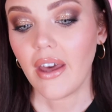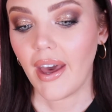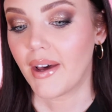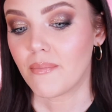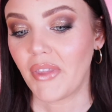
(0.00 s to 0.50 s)

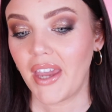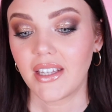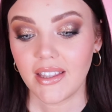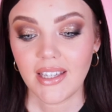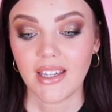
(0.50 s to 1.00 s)
And
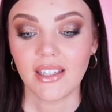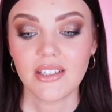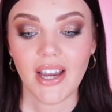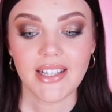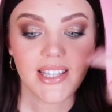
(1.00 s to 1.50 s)
in the
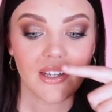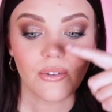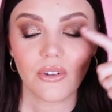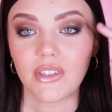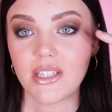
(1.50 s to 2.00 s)
end, I settled
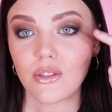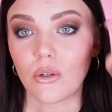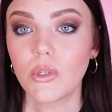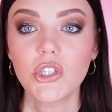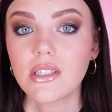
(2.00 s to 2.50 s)
on this
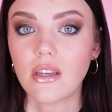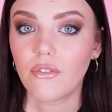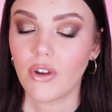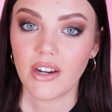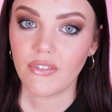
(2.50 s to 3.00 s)
look, which is a
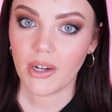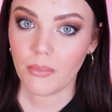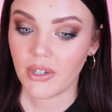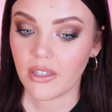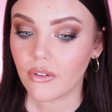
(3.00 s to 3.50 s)
very, very
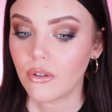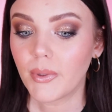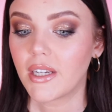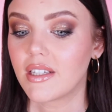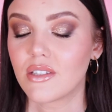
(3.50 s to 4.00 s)
pretty look,
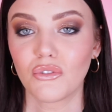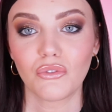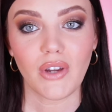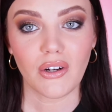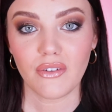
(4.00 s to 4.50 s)
but it is
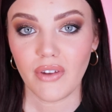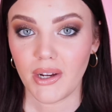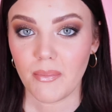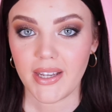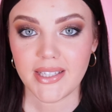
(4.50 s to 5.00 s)
very,
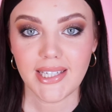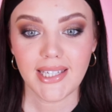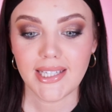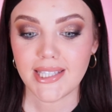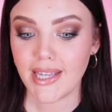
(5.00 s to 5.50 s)
very basic.
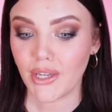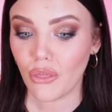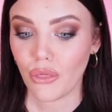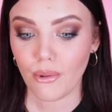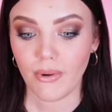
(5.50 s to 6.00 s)
It's like
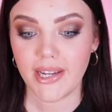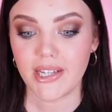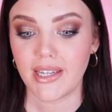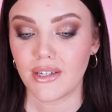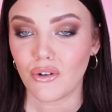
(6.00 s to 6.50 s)

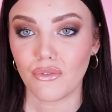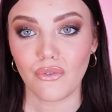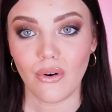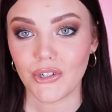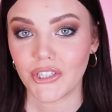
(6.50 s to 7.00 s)
3 or
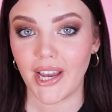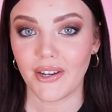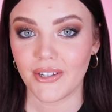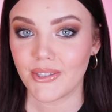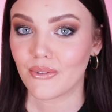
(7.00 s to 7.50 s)
4
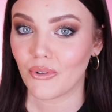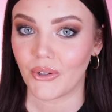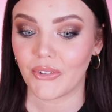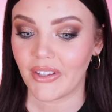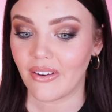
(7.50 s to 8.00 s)
shadows
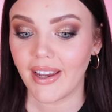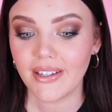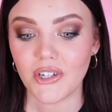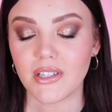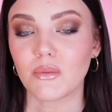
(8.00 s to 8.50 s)
thrown on the eye.
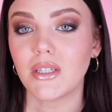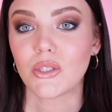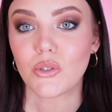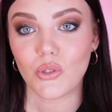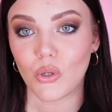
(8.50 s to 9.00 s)
Trust me,
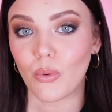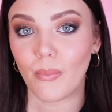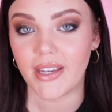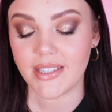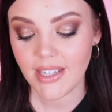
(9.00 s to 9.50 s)
it's super
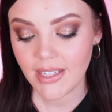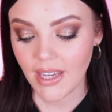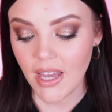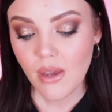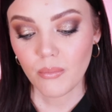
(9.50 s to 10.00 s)
basic
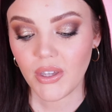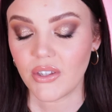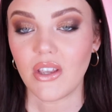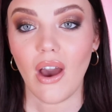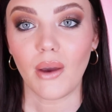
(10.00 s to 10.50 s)

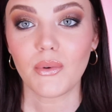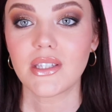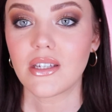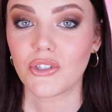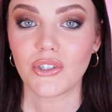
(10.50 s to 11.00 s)
because I
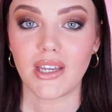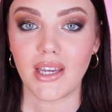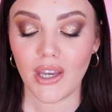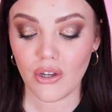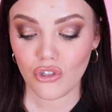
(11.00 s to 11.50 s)
was
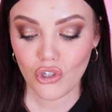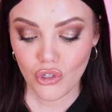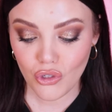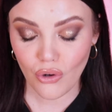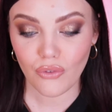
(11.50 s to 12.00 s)
literally
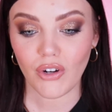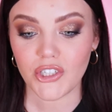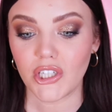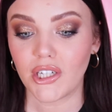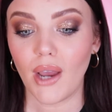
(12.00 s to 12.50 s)
so
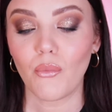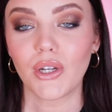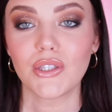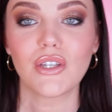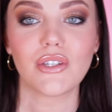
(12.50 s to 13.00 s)
frustrated. I
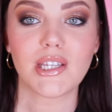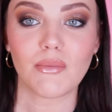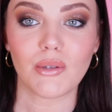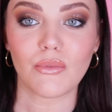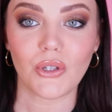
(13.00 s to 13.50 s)
wanted to use some
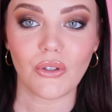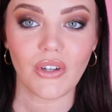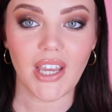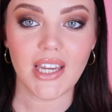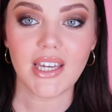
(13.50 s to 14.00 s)
of the more
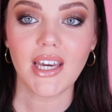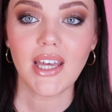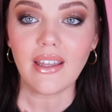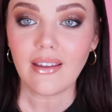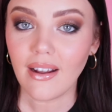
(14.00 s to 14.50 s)
unique
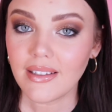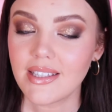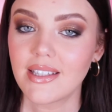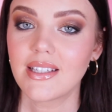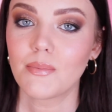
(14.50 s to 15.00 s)

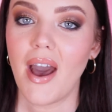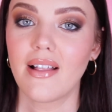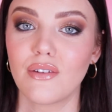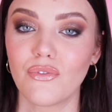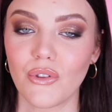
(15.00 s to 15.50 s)
colors in this
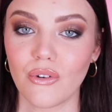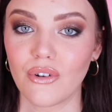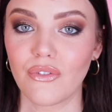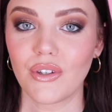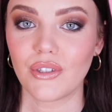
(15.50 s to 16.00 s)
palette for the
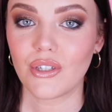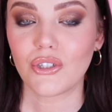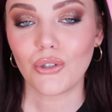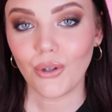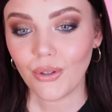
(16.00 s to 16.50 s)
review to
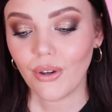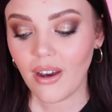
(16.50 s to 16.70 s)
show you